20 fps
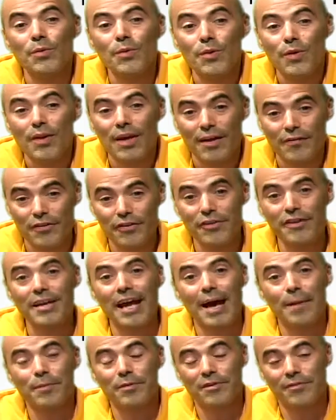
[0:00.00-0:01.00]
If you're an
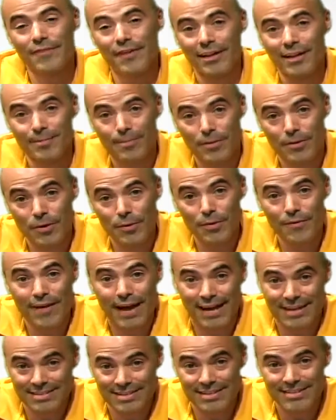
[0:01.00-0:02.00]
Apple developer, you have
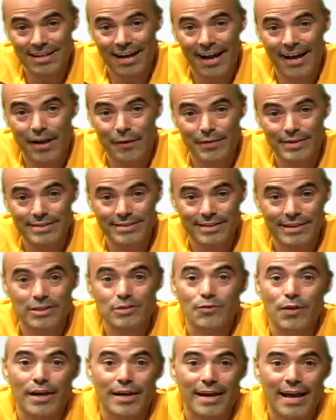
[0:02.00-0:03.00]
access to iOS 6
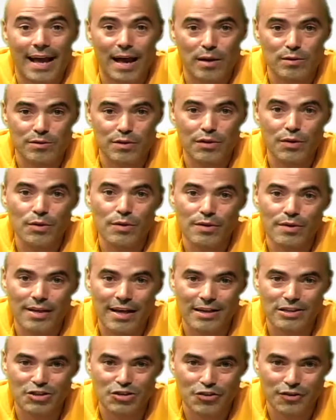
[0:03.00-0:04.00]
right now so that you can
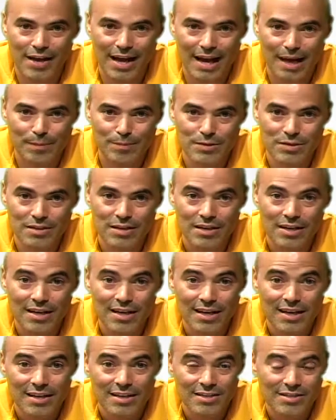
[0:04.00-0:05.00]
test your apps.
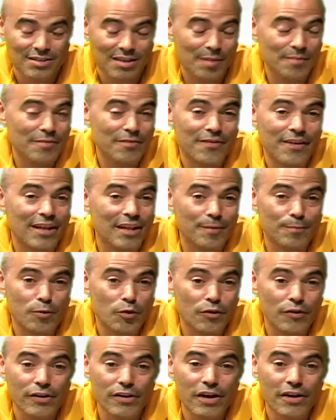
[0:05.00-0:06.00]
Some developer
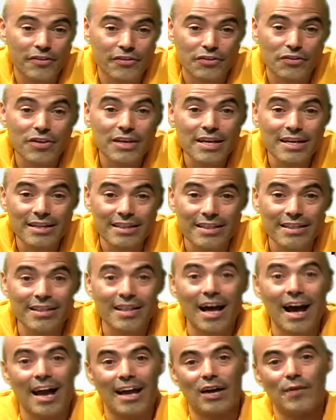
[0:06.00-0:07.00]
or another leaked
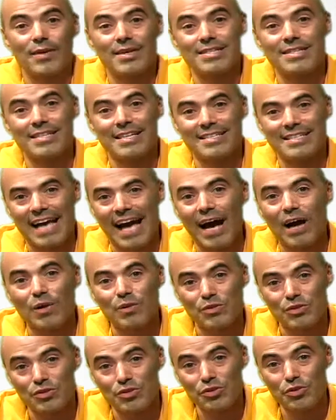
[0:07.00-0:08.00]
iOS 6
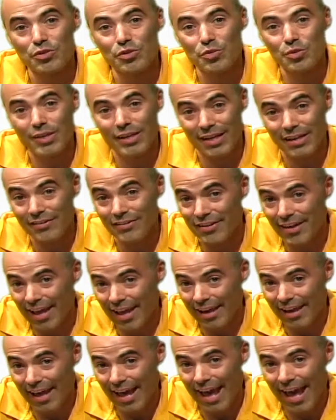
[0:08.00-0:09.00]
out to the
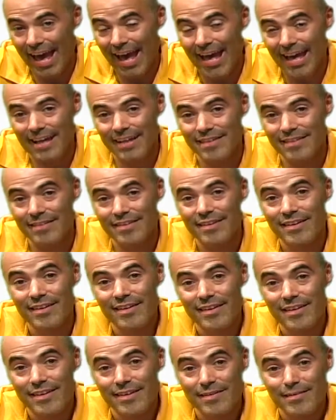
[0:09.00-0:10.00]
internet, and
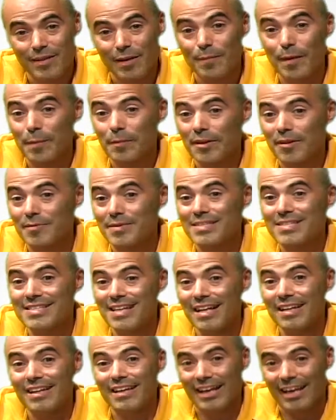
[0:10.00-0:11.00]
some people have been
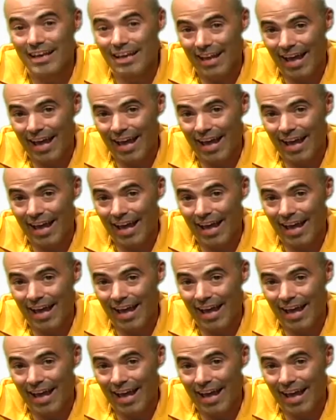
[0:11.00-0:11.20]
selling it.